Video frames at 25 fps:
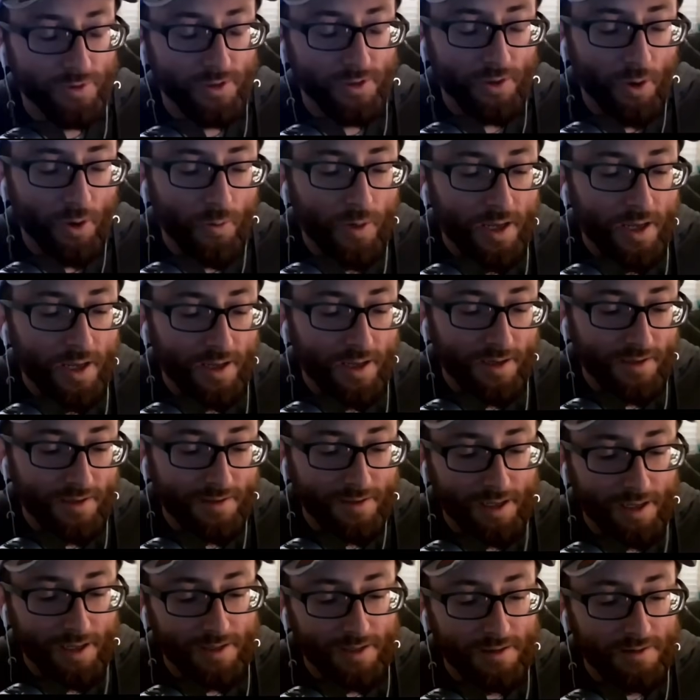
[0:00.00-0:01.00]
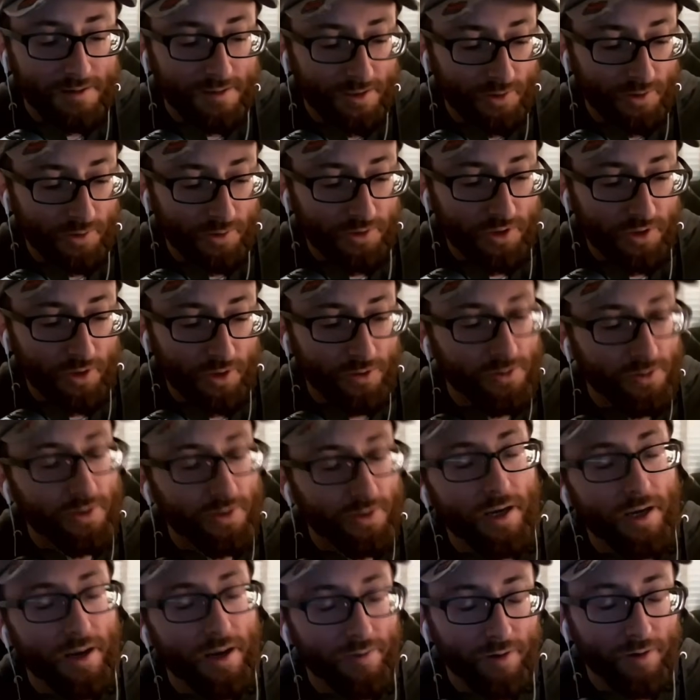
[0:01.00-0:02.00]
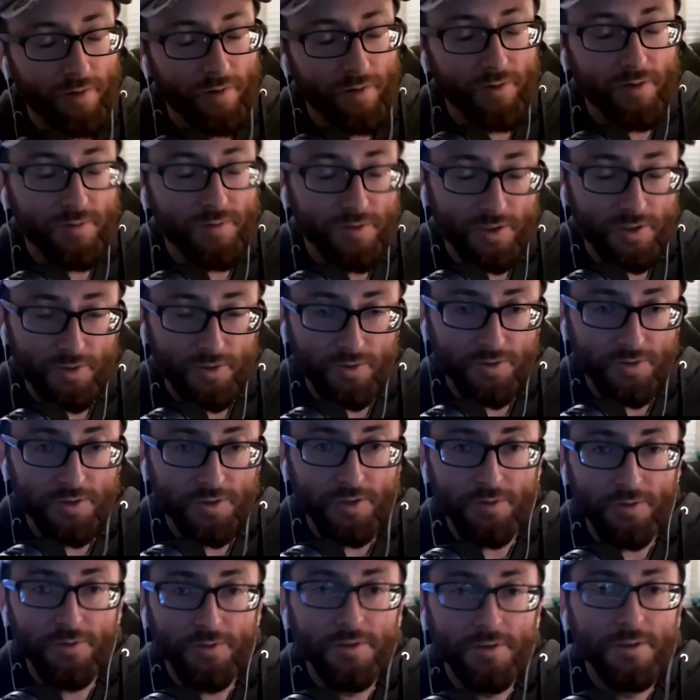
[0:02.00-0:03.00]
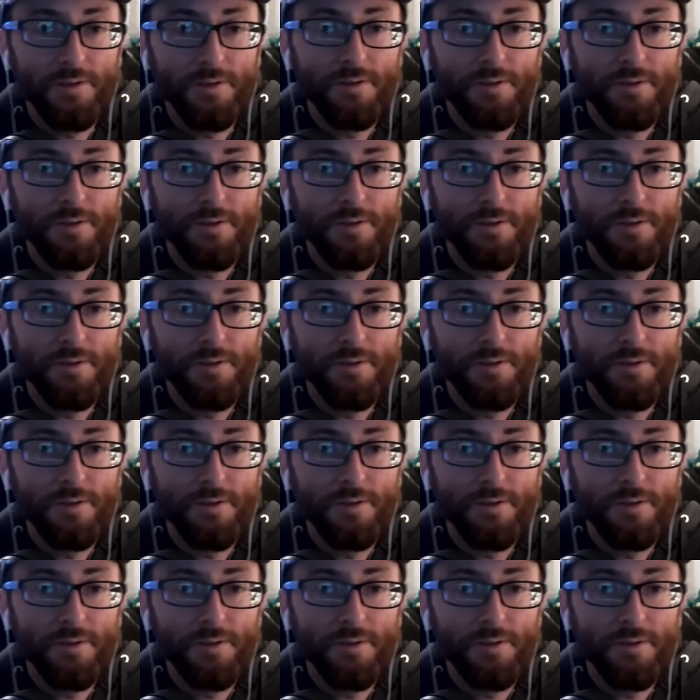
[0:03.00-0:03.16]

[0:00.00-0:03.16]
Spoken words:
Go in, take the sigil stone. You can never have enough sigil stones.